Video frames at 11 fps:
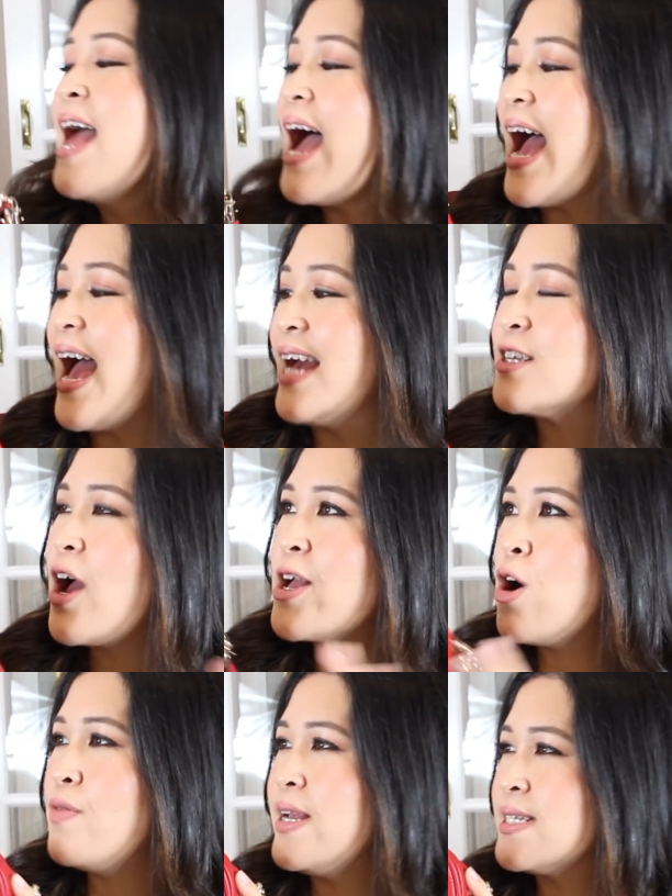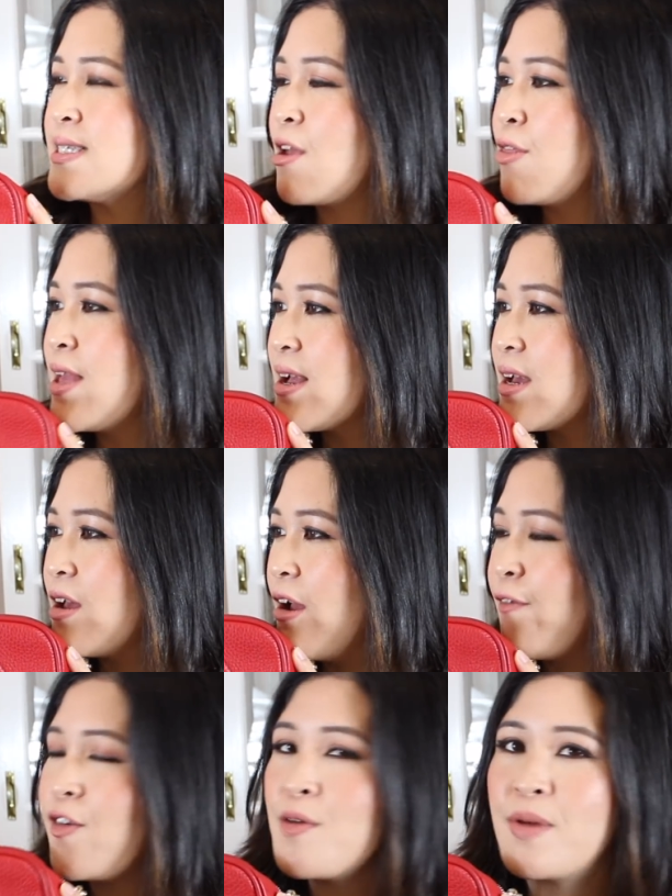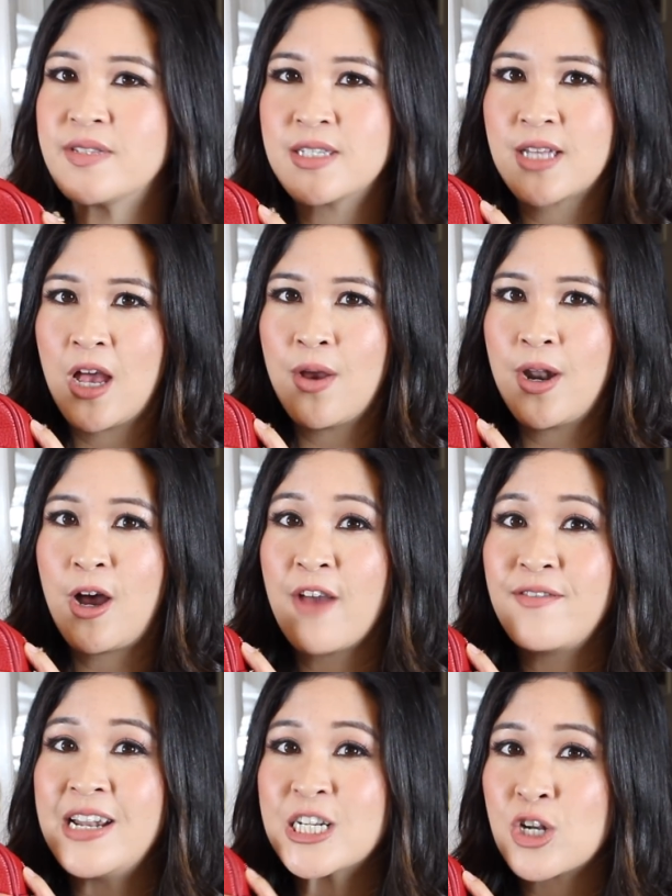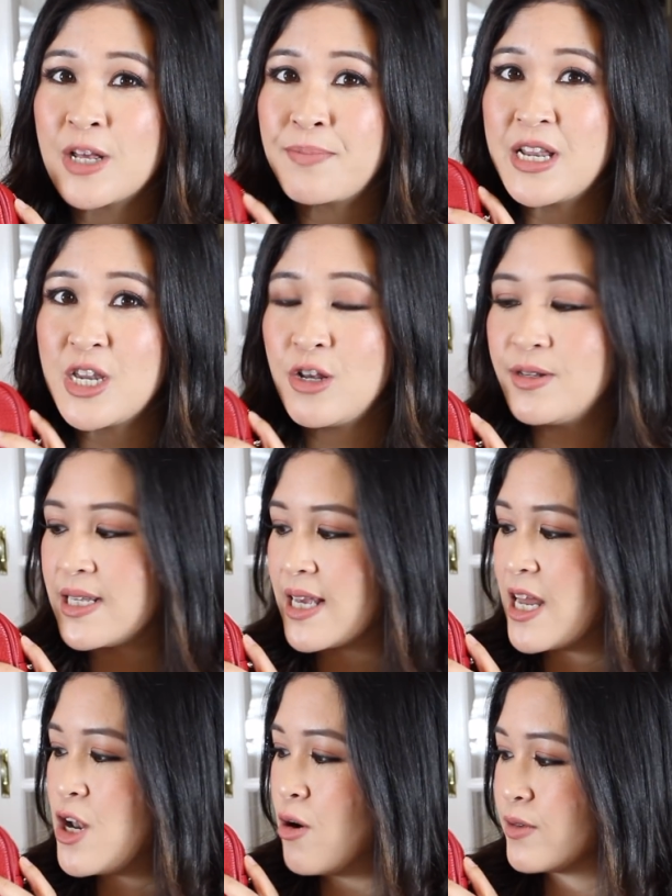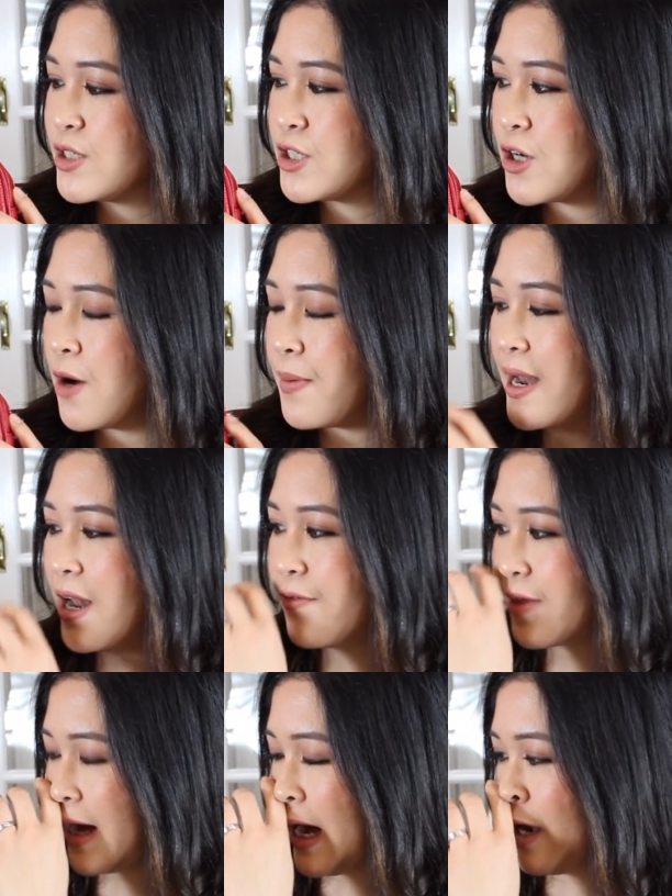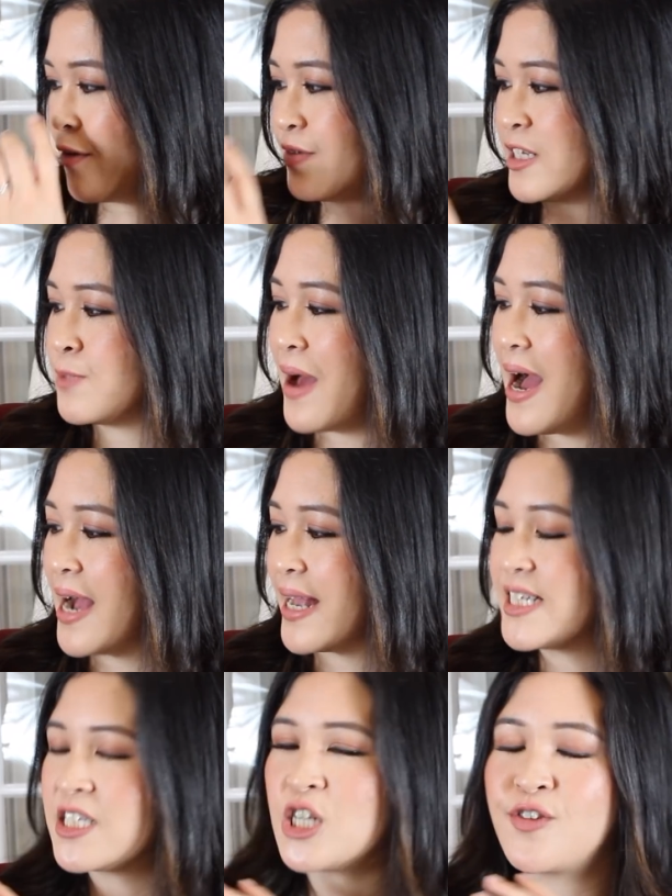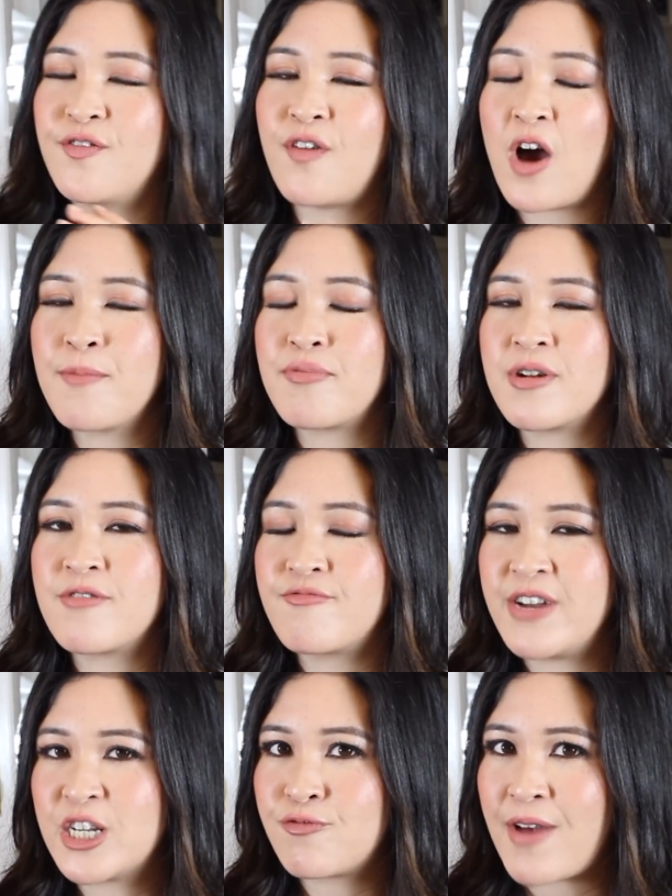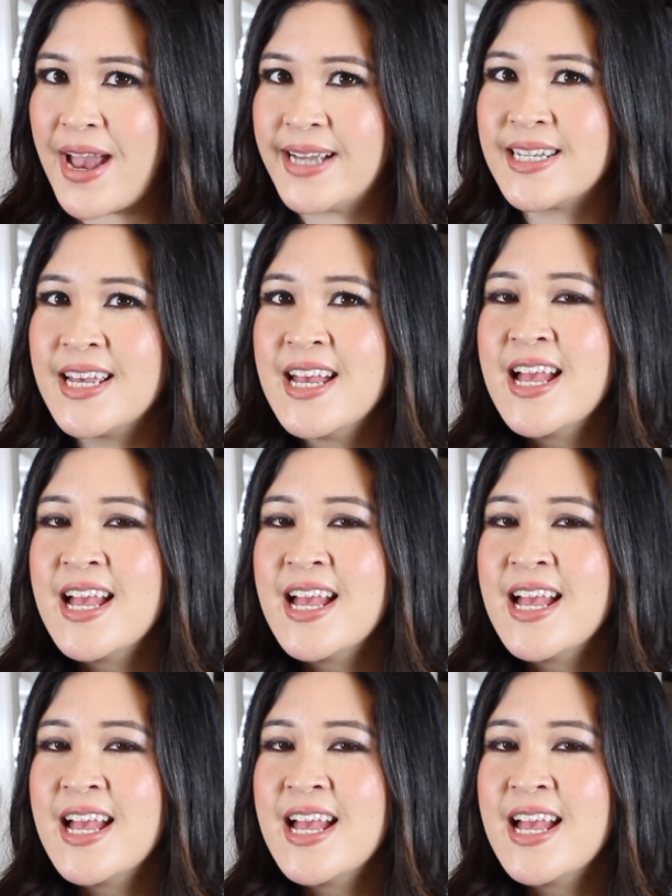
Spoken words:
And I got this, I think, a few months ago, and I have literally been using it non-stop. I love the colour of this bag. It's such a vibrant, rich red.